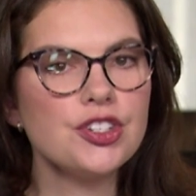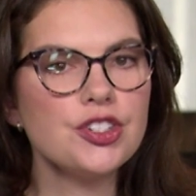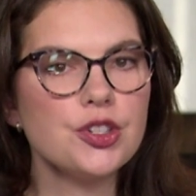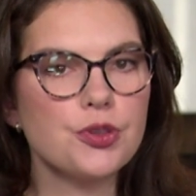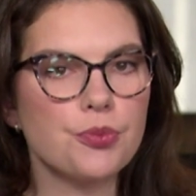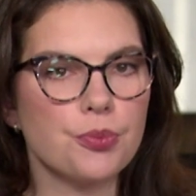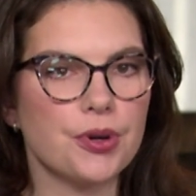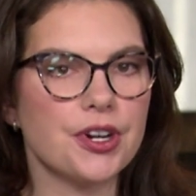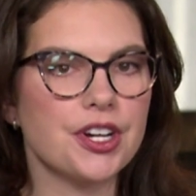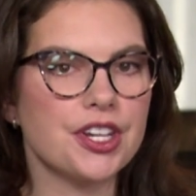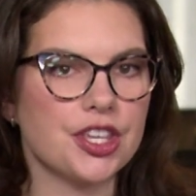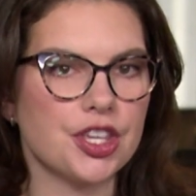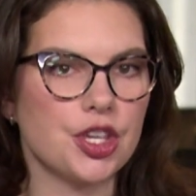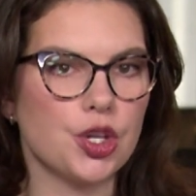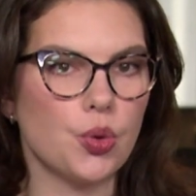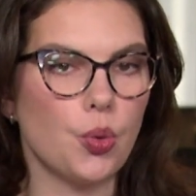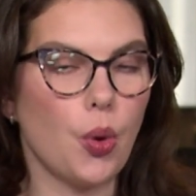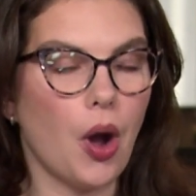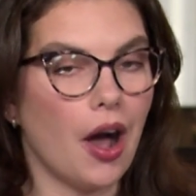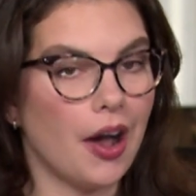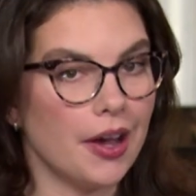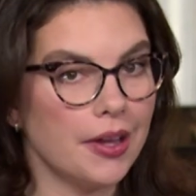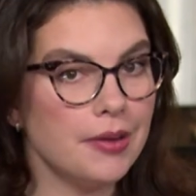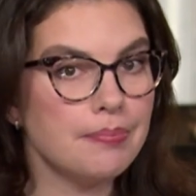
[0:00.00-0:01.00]
to bring you
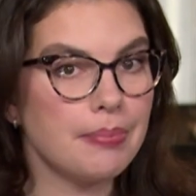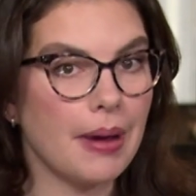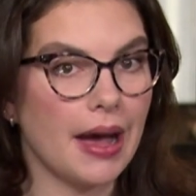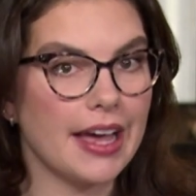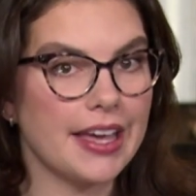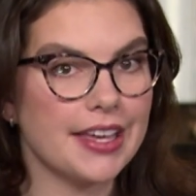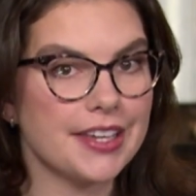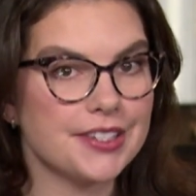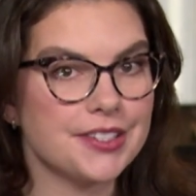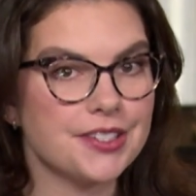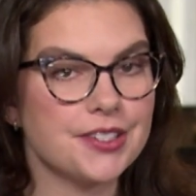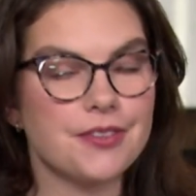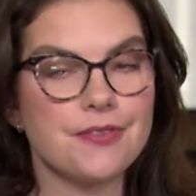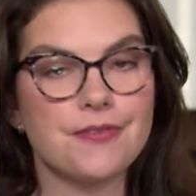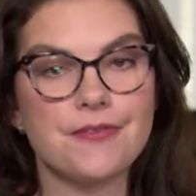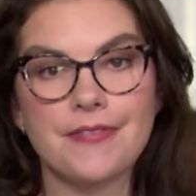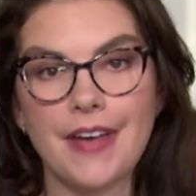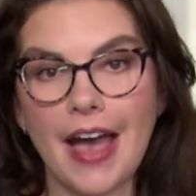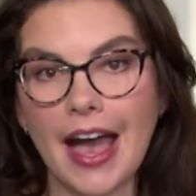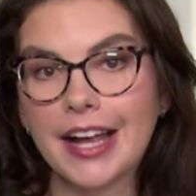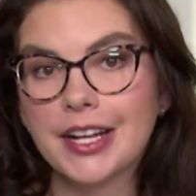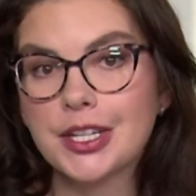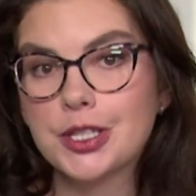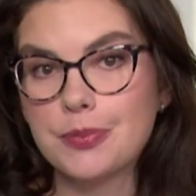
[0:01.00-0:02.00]
unbiased,
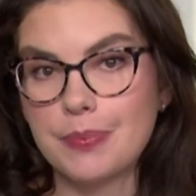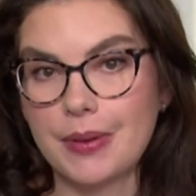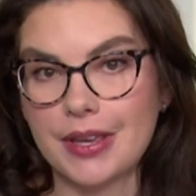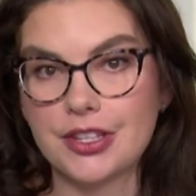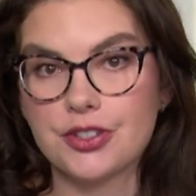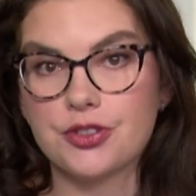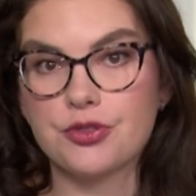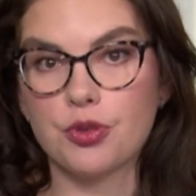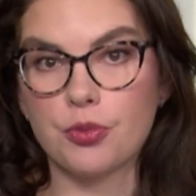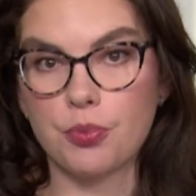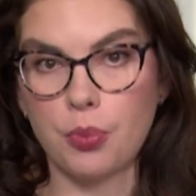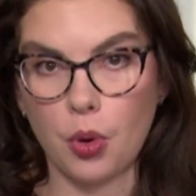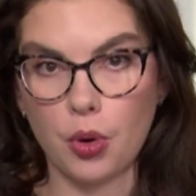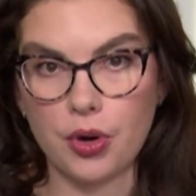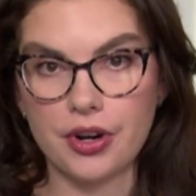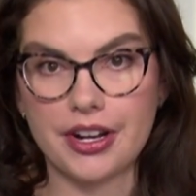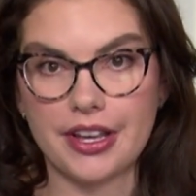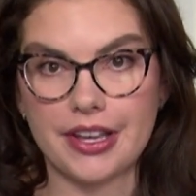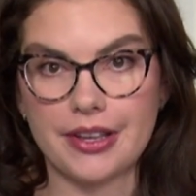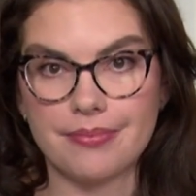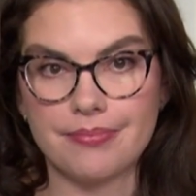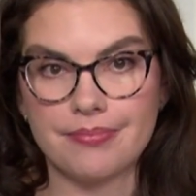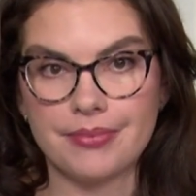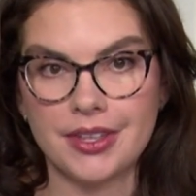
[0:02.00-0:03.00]
fact based
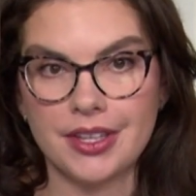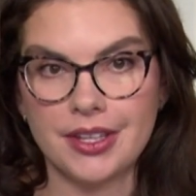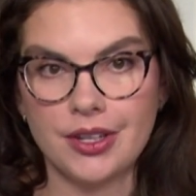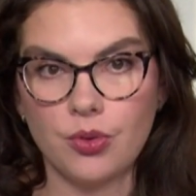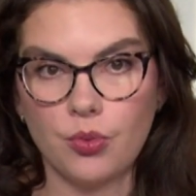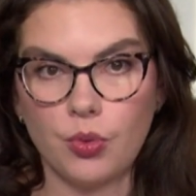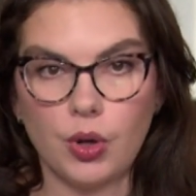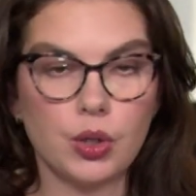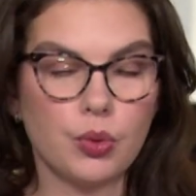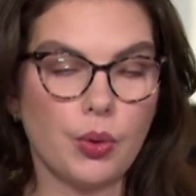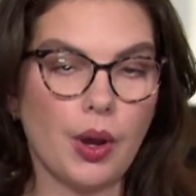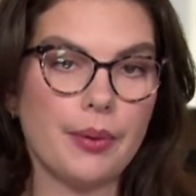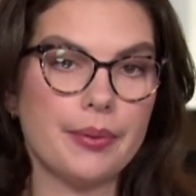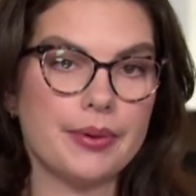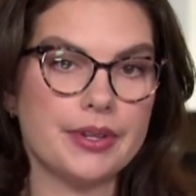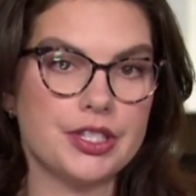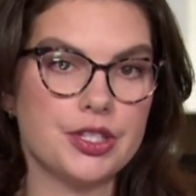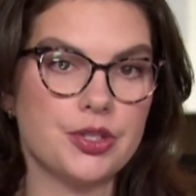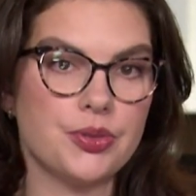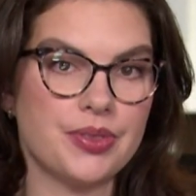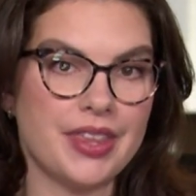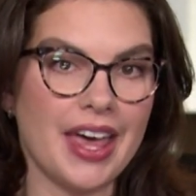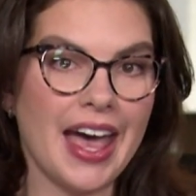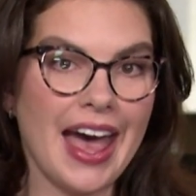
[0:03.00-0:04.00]
reporting. One way we
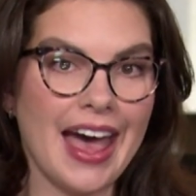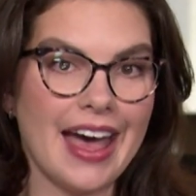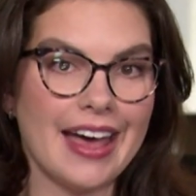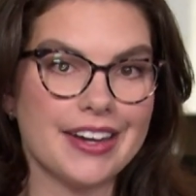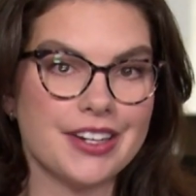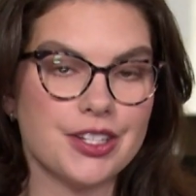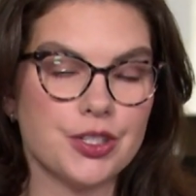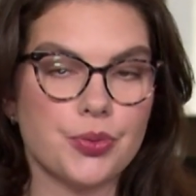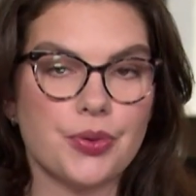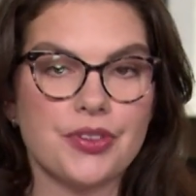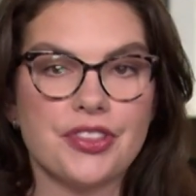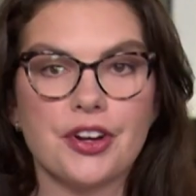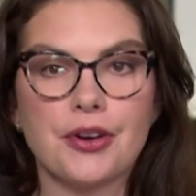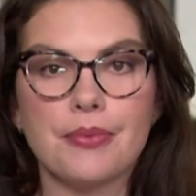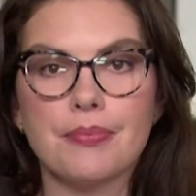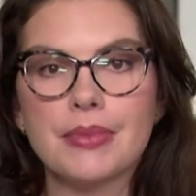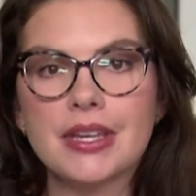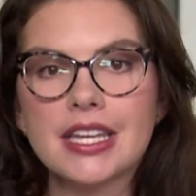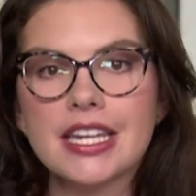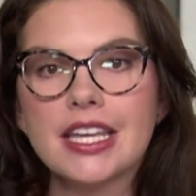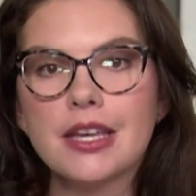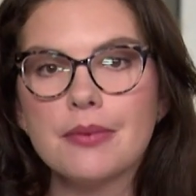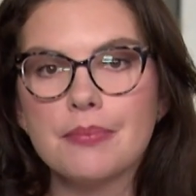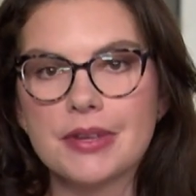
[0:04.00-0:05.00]
do that is with our
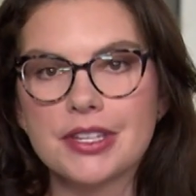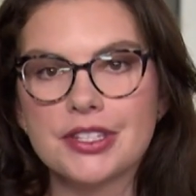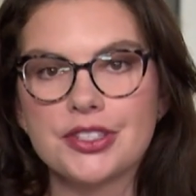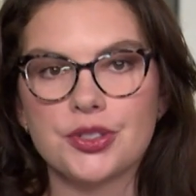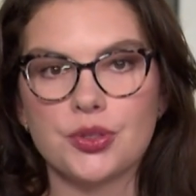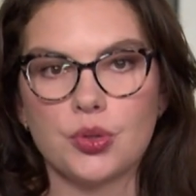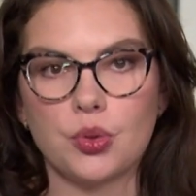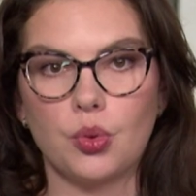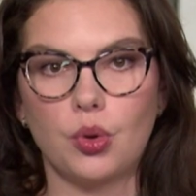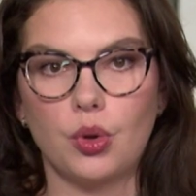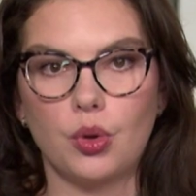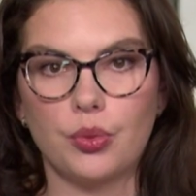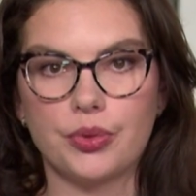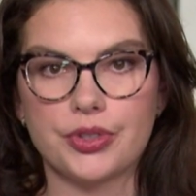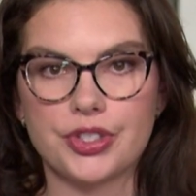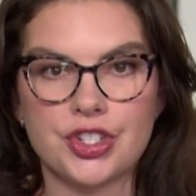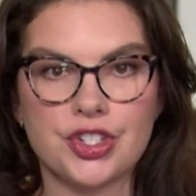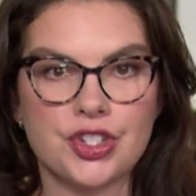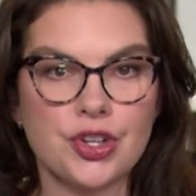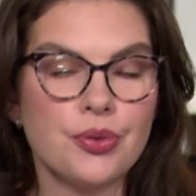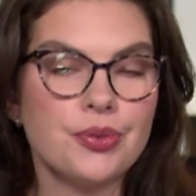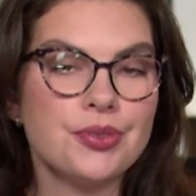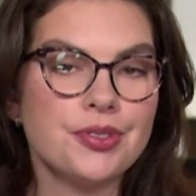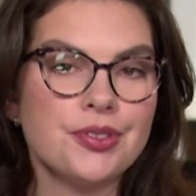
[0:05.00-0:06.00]
Media Miss tool, which
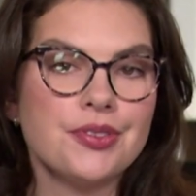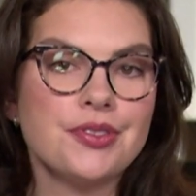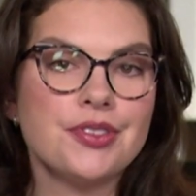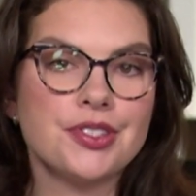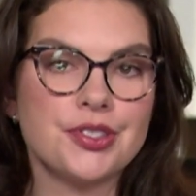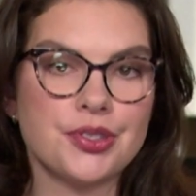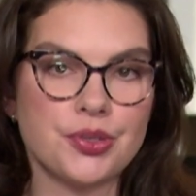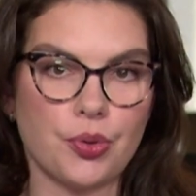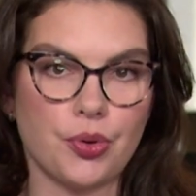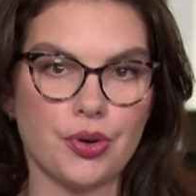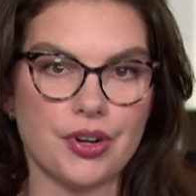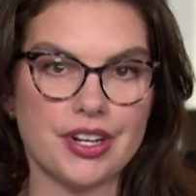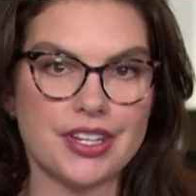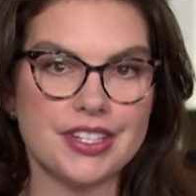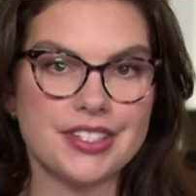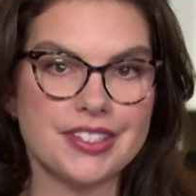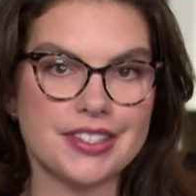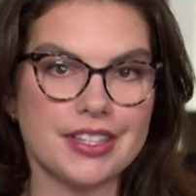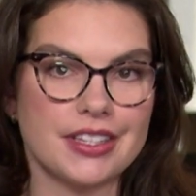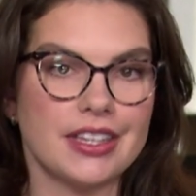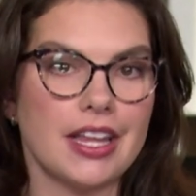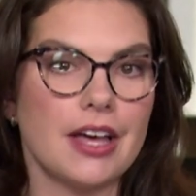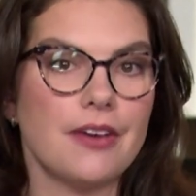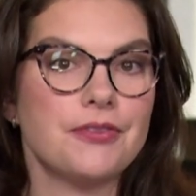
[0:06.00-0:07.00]
shows you the stories
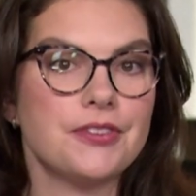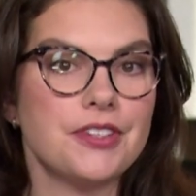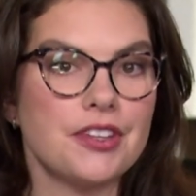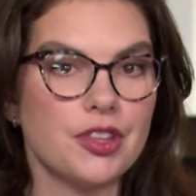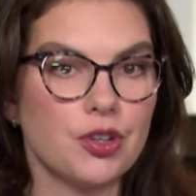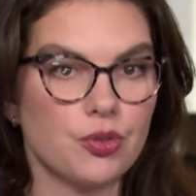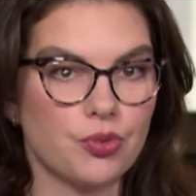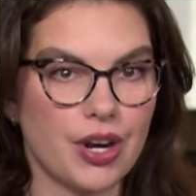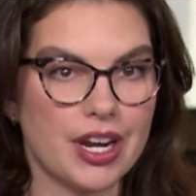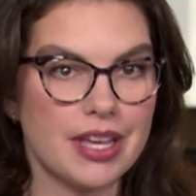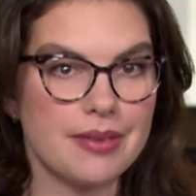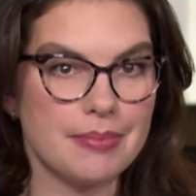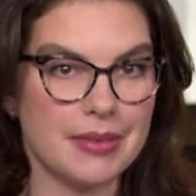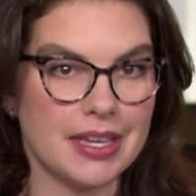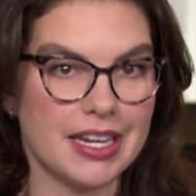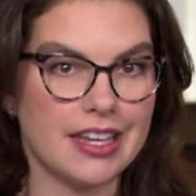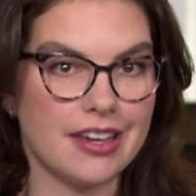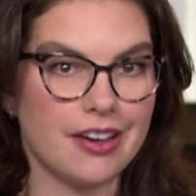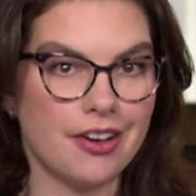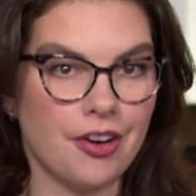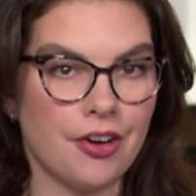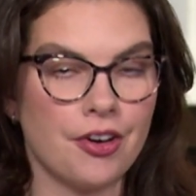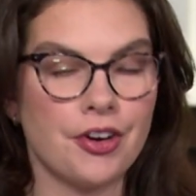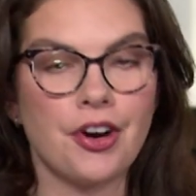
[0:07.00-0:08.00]
the left and the right
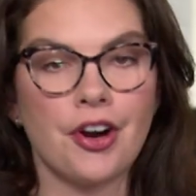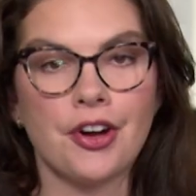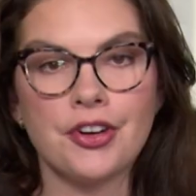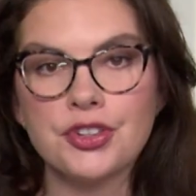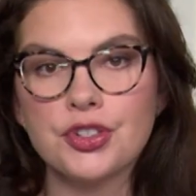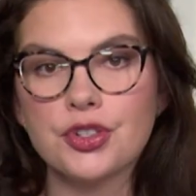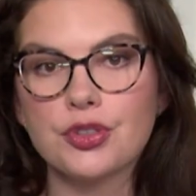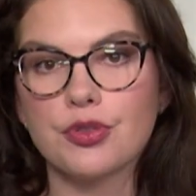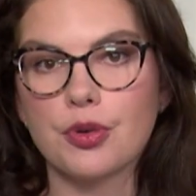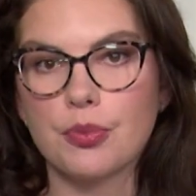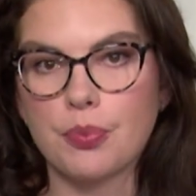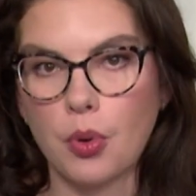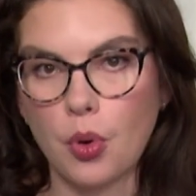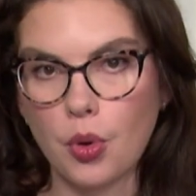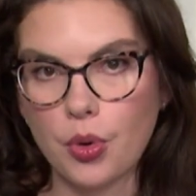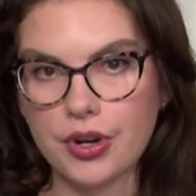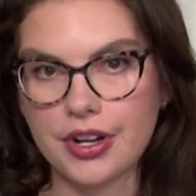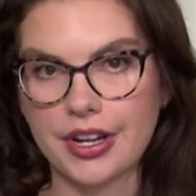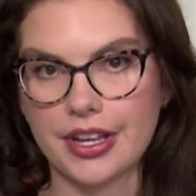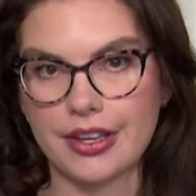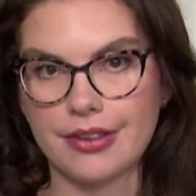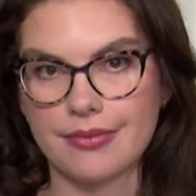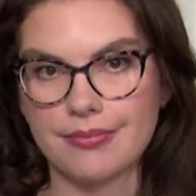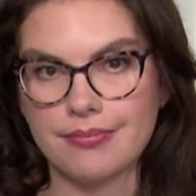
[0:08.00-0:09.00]
media are
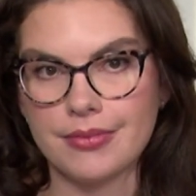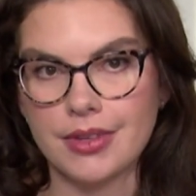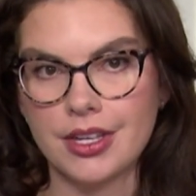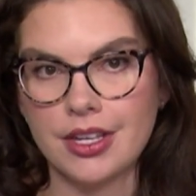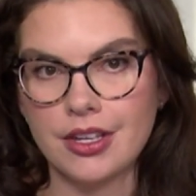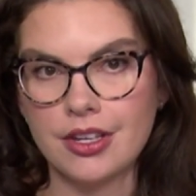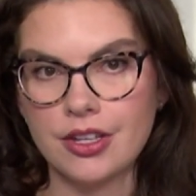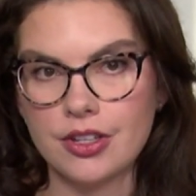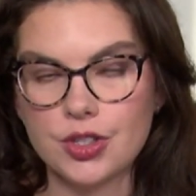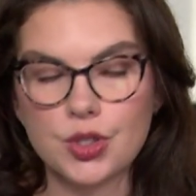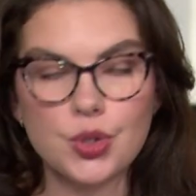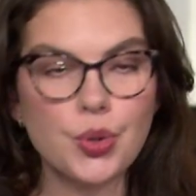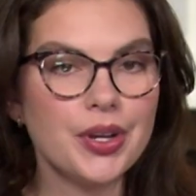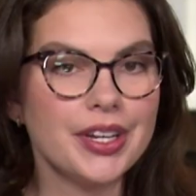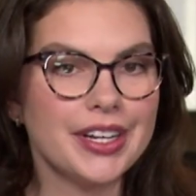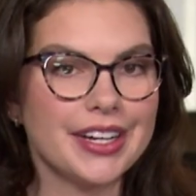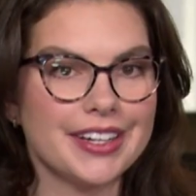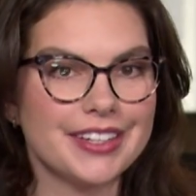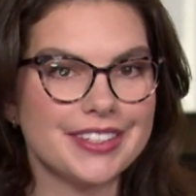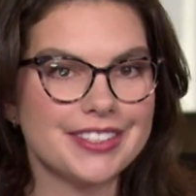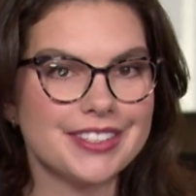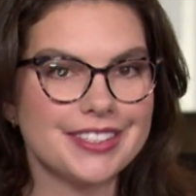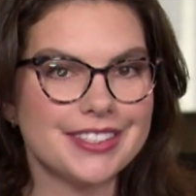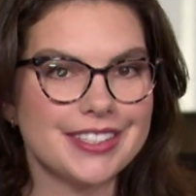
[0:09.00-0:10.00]
underreporting. Join
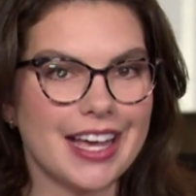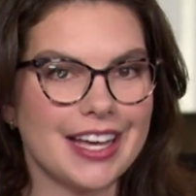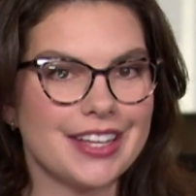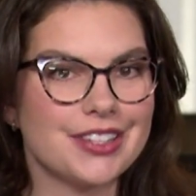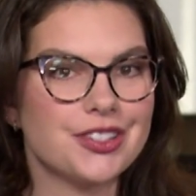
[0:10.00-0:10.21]
us at